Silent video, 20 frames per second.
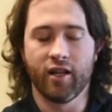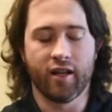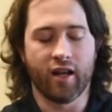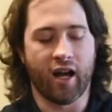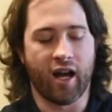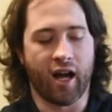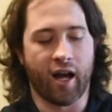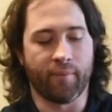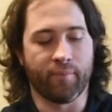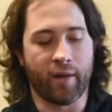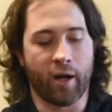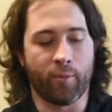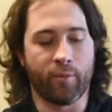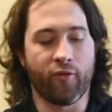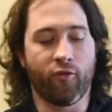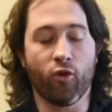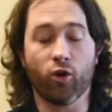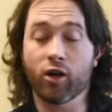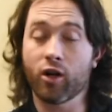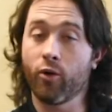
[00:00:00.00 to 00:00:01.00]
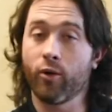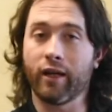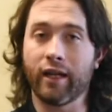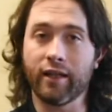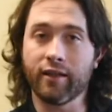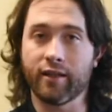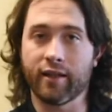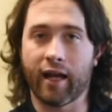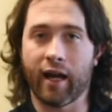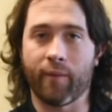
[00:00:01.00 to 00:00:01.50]
Now, before going
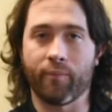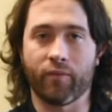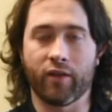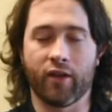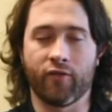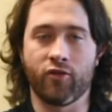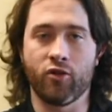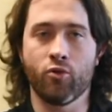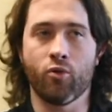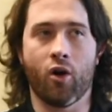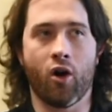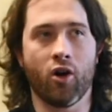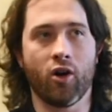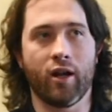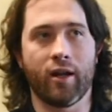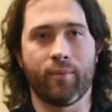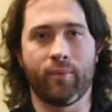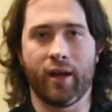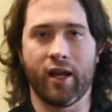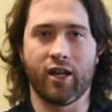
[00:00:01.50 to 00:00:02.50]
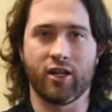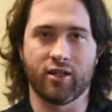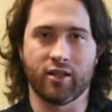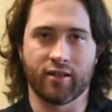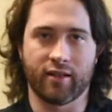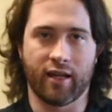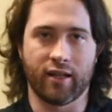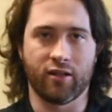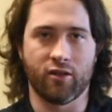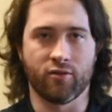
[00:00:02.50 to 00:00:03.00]
into that, if you are a
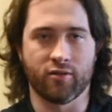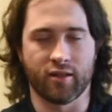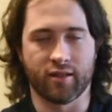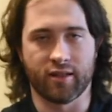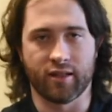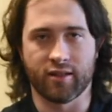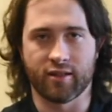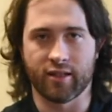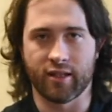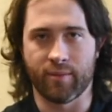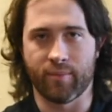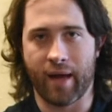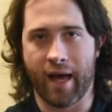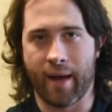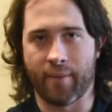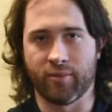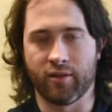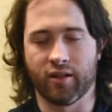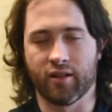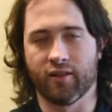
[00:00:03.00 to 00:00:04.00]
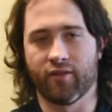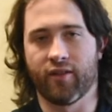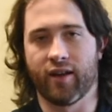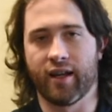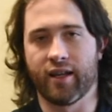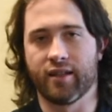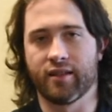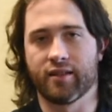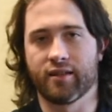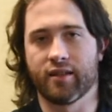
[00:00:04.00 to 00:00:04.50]
patient that uses a sleep apnea
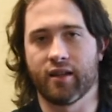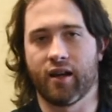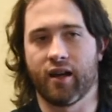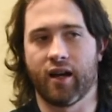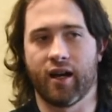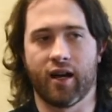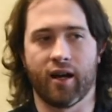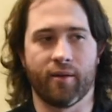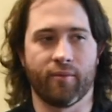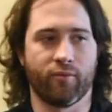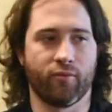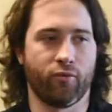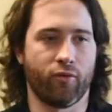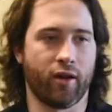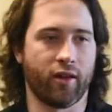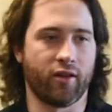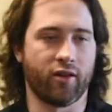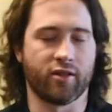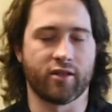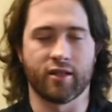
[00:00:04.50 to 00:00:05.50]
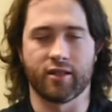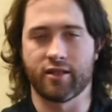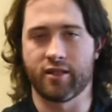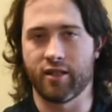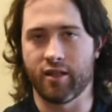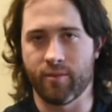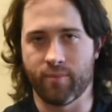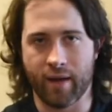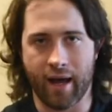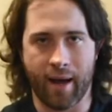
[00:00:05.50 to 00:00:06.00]
device, whether it's a
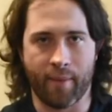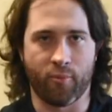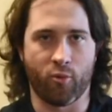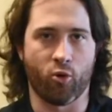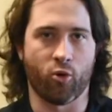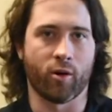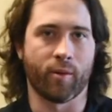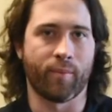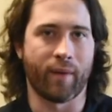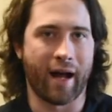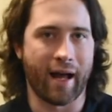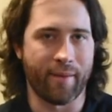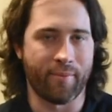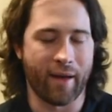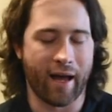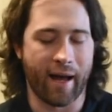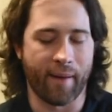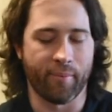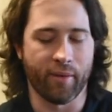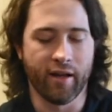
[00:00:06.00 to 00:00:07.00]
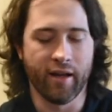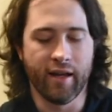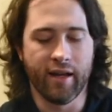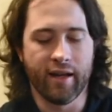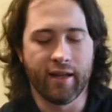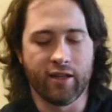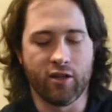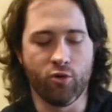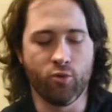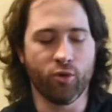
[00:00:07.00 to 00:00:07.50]
CPAP or a BiPAP,
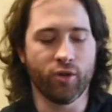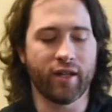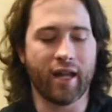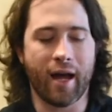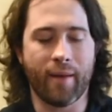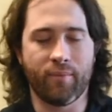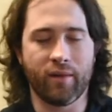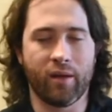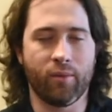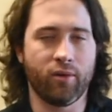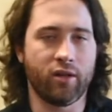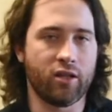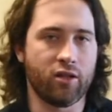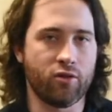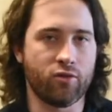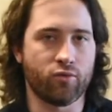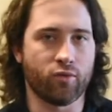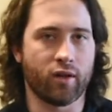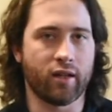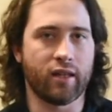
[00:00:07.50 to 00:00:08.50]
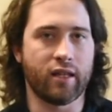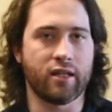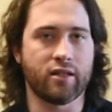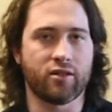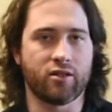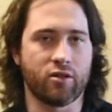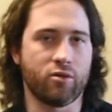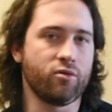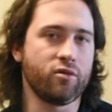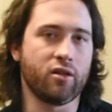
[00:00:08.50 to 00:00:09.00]
you will not be able to use one of
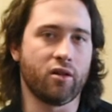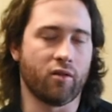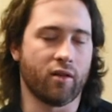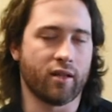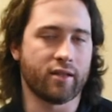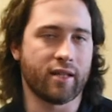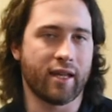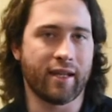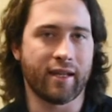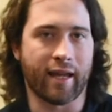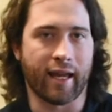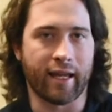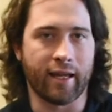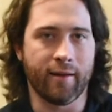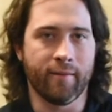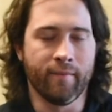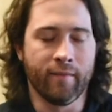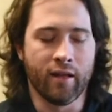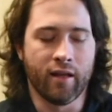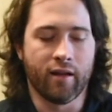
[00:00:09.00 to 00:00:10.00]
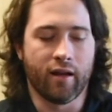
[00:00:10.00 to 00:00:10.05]
these 2 units at night.